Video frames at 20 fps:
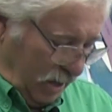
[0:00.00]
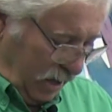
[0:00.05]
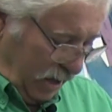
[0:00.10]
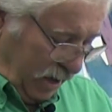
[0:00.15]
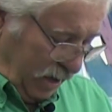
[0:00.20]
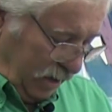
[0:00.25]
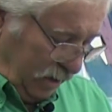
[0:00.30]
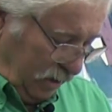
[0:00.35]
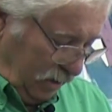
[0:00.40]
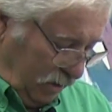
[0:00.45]

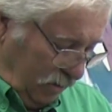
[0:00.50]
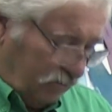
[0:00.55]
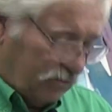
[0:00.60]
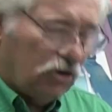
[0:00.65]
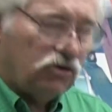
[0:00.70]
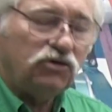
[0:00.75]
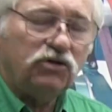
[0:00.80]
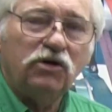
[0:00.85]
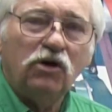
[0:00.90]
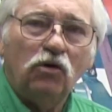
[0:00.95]
And
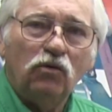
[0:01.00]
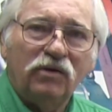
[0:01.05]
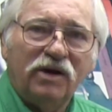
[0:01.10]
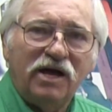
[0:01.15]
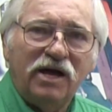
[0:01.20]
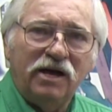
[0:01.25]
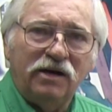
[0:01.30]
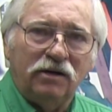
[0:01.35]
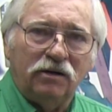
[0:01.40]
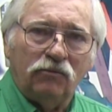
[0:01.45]
there's no
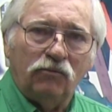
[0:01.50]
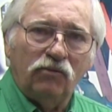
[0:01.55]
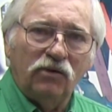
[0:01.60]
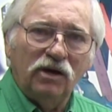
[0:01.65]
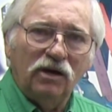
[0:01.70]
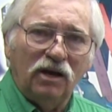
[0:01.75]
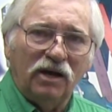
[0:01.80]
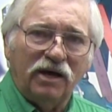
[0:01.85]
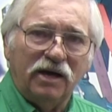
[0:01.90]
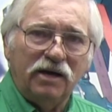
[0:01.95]
need in
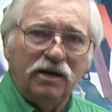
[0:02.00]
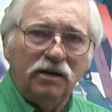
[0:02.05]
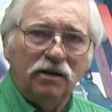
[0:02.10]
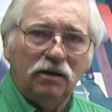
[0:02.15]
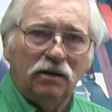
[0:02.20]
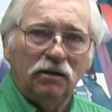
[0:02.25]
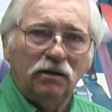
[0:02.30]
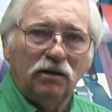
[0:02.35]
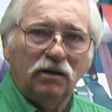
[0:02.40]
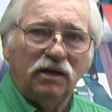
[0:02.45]
really
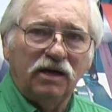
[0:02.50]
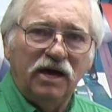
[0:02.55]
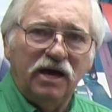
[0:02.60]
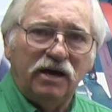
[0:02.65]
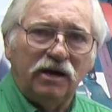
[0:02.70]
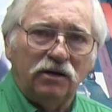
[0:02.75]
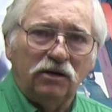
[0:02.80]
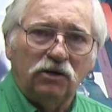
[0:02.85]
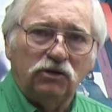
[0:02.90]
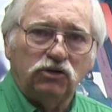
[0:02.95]

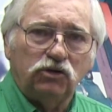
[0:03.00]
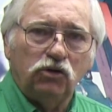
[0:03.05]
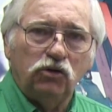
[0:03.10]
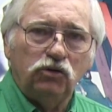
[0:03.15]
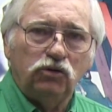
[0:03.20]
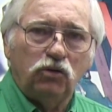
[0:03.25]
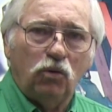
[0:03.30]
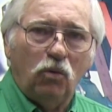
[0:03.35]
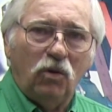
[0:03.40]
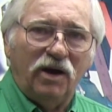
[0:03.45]
getting a
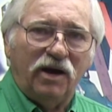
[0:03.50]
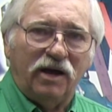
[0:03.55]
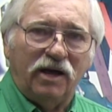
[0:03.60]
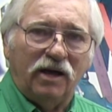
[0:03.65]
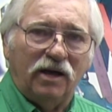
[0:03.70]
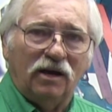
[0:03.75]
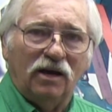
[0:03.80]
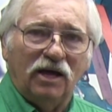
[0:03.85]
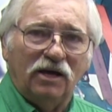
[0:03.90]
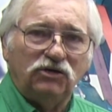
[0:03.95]
220
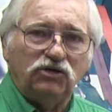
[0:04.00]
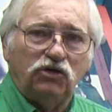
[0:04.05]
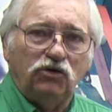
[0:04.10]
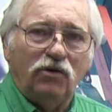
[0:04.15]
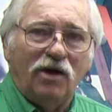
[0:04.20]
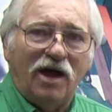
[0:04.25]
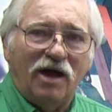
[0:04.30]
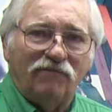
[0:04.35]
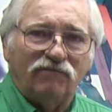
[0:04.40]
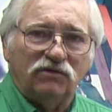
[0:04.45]
unless
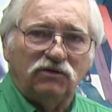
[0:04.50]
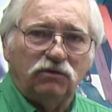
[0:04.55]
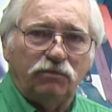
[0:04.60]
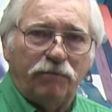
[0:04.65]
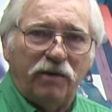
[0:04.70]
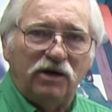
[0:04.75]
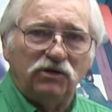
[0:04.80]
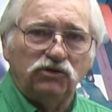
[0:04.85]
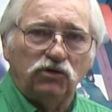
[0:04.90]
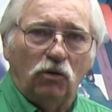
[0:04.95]
you have a
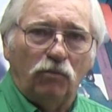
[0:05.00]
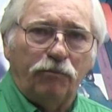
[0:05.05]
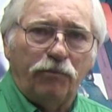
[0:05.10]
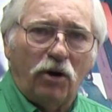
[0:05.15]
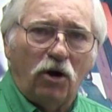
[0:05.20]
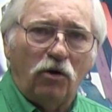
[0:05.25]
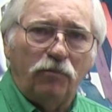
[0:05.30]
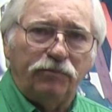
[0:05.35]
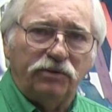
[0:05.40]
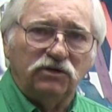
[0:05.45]
special
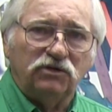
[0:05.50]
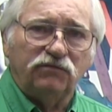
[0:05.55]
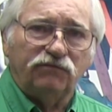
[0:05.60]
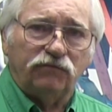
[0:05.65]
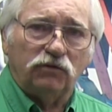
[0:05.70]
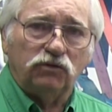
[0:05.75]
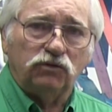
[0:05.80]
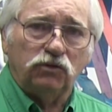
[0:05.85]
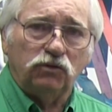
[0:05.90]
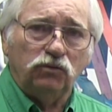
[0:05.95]
purpose
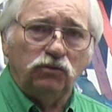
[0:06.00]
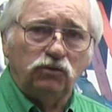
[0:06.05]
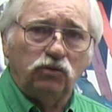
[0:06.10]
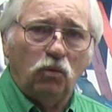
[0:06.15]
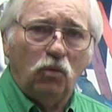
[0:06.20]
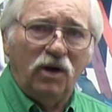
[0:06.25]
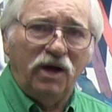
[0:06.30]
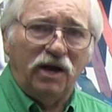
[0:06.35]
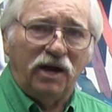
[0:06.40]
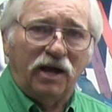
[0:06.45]
for
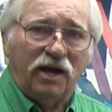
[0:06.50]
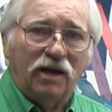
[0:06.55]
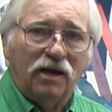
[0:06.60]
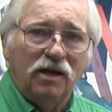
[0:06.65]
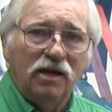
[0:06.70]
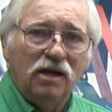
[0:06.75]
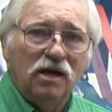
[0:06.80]
220.